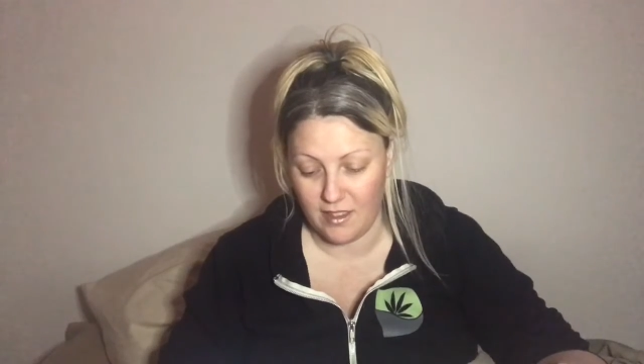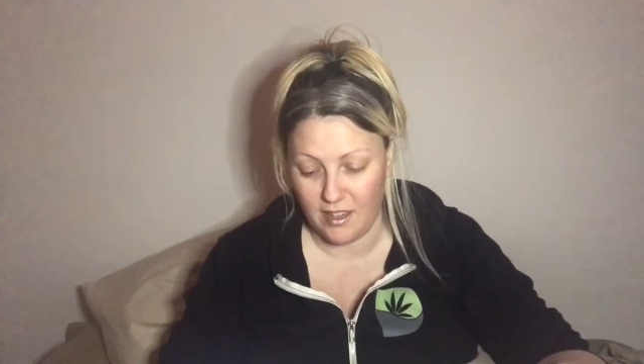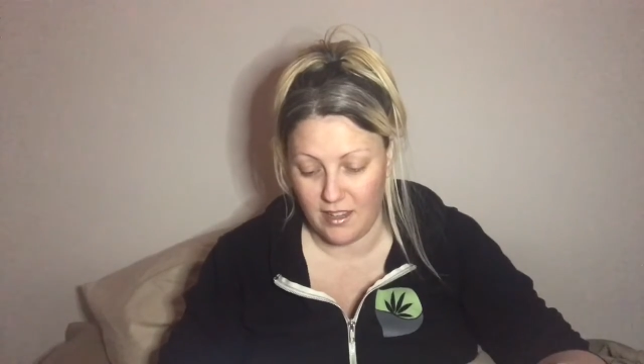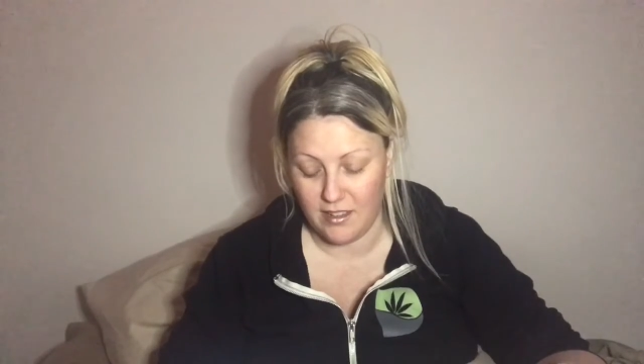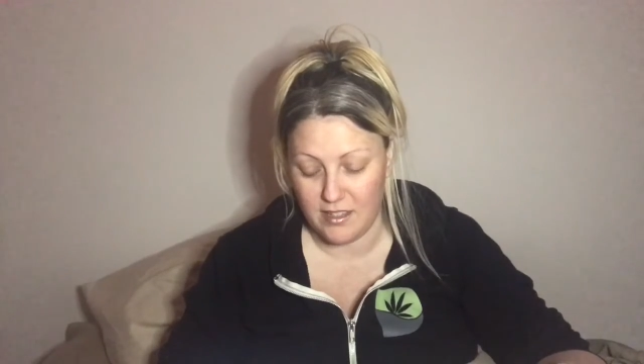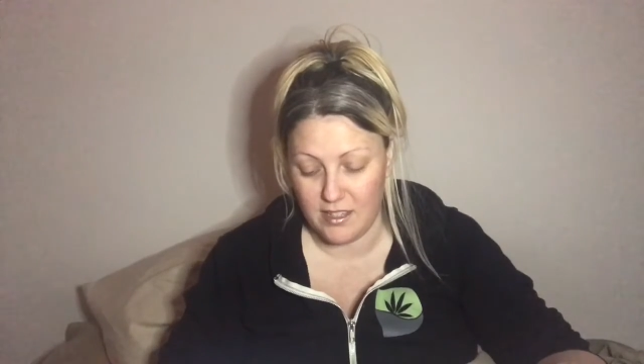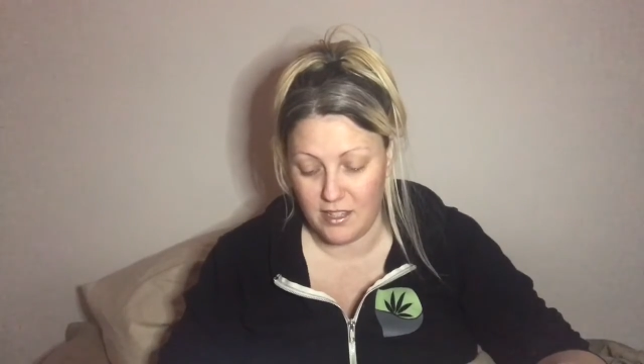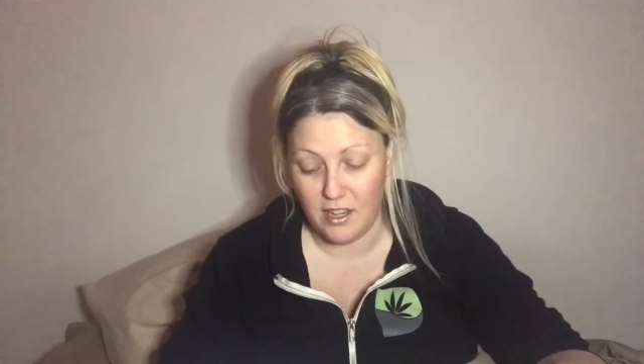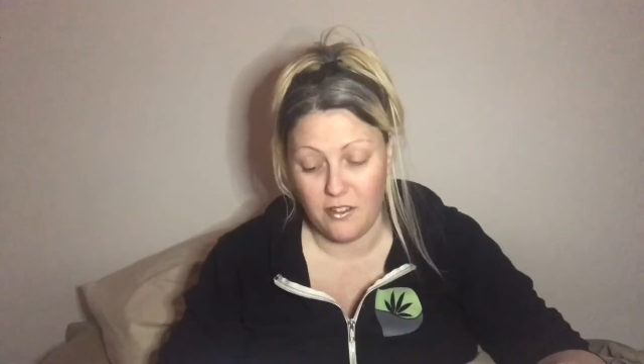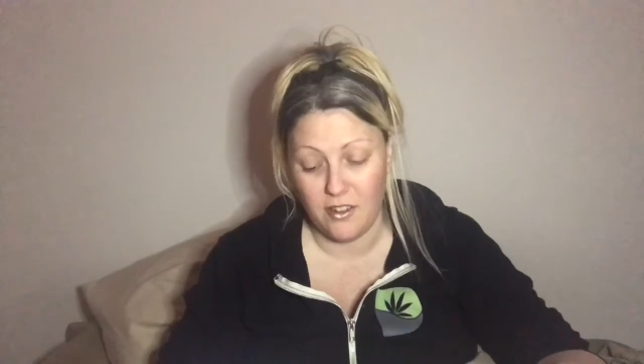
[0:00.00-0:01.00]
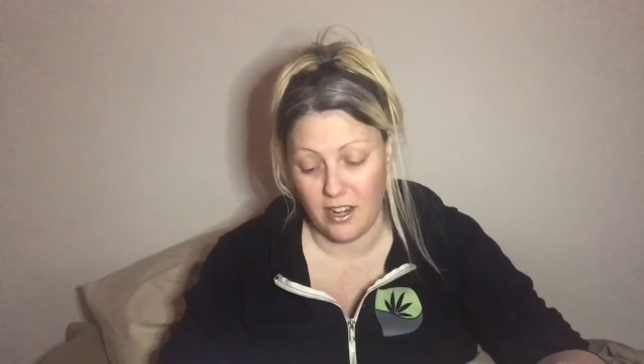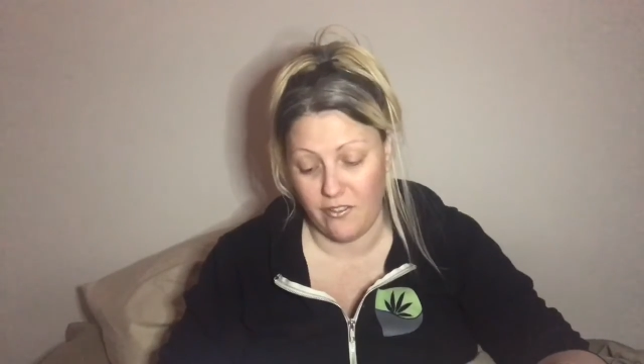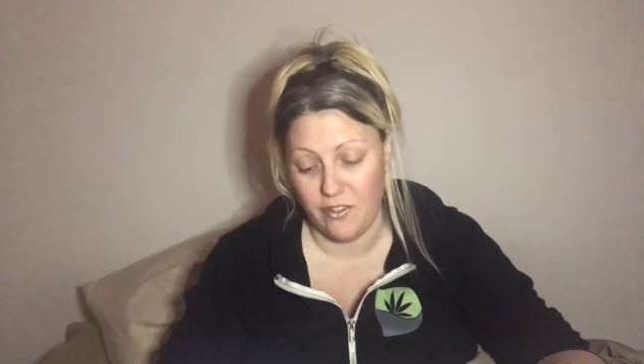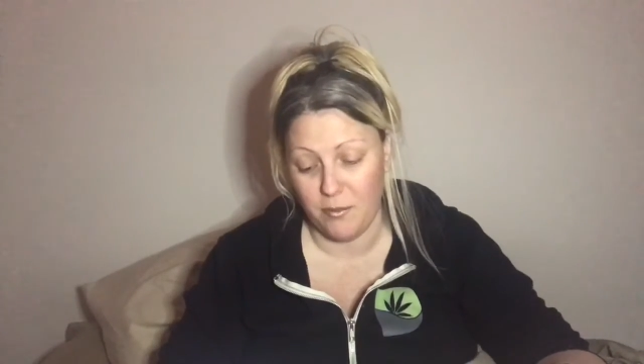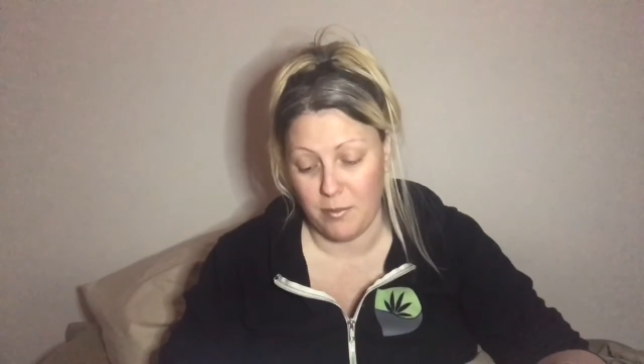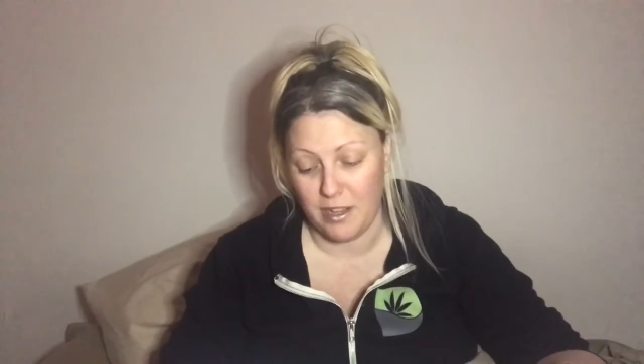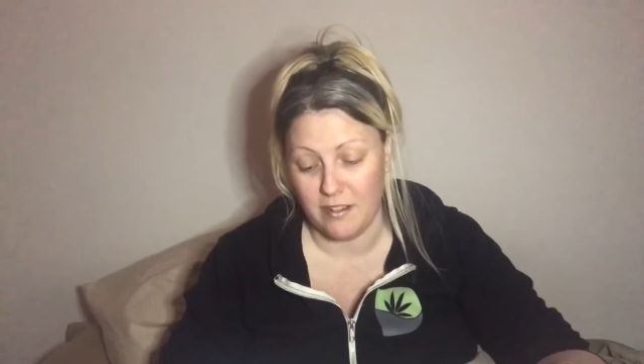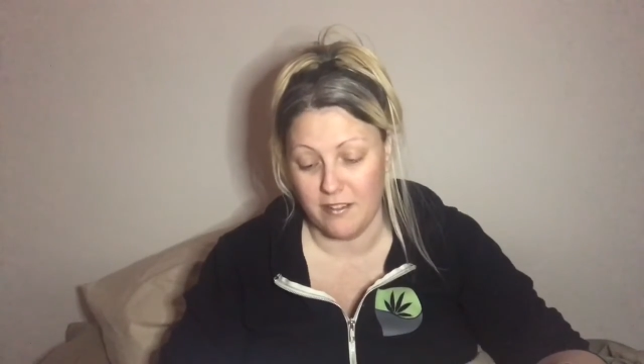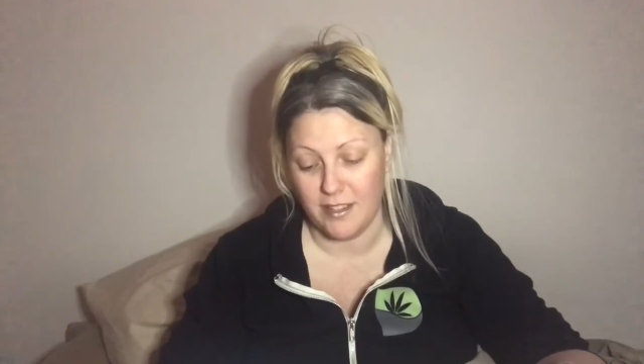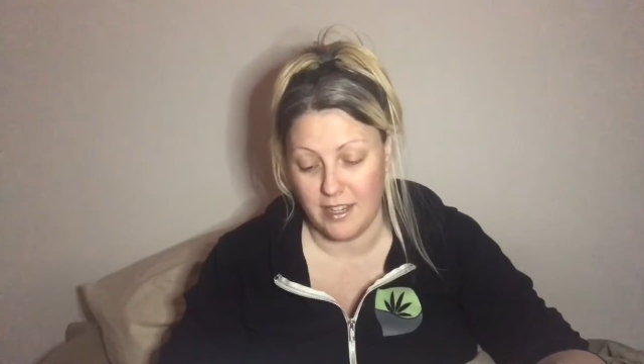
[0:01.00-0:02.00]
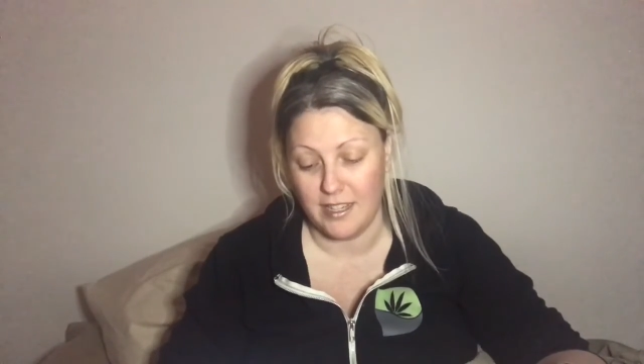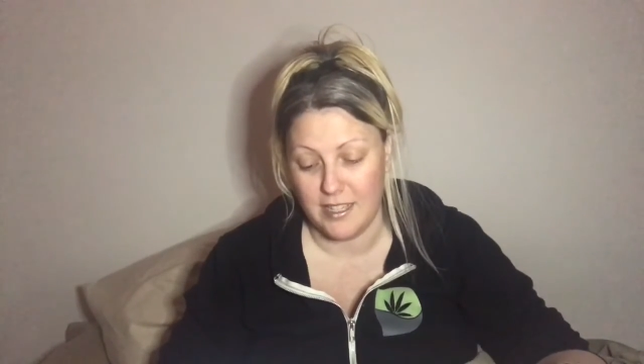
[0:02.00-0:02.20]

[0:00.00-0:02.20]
and you know what? I feel better than I